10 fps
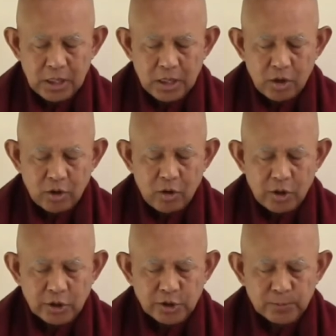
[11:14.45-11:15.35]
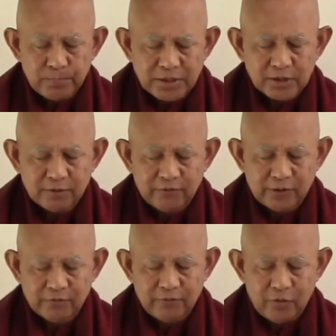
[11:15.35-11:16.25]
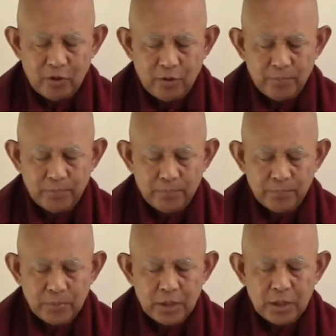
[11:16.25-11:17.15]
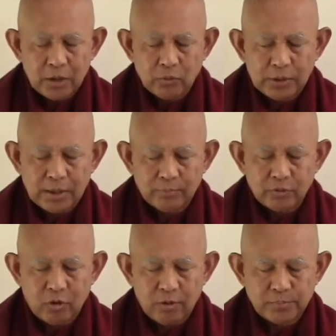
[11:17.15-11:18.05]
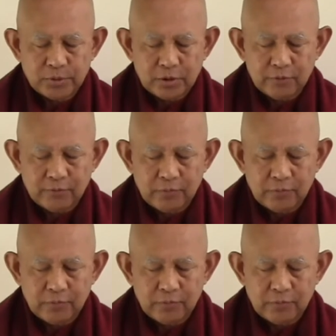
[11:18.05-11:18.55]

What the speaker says: not on a specific form. We have to observe